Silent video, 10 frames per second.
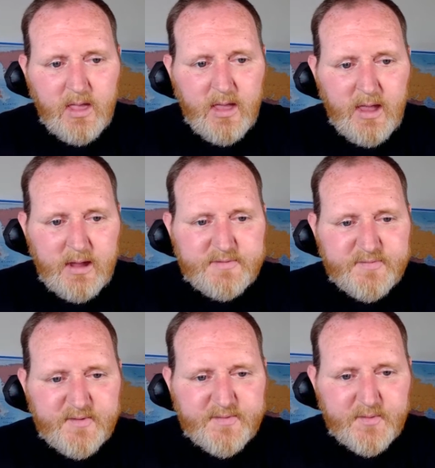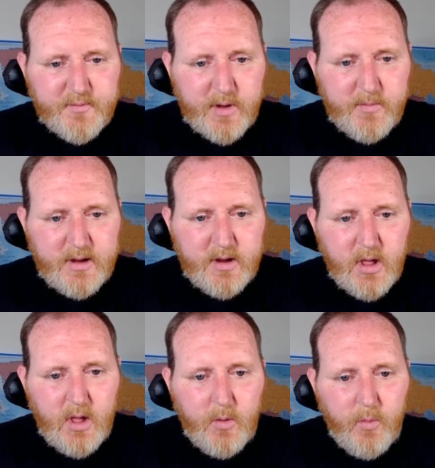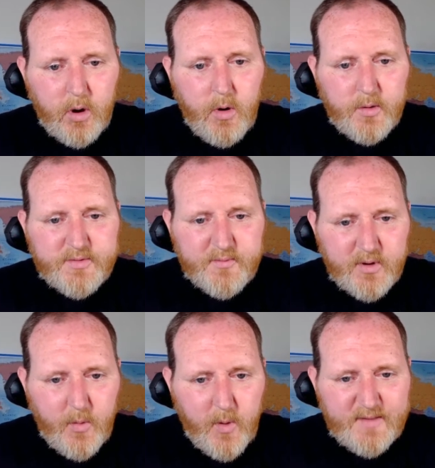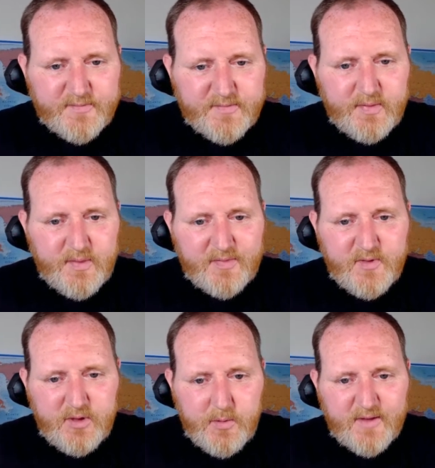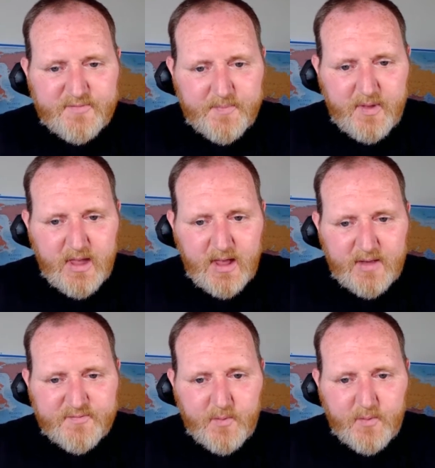In its disagreement, Workhorse requested that the USPS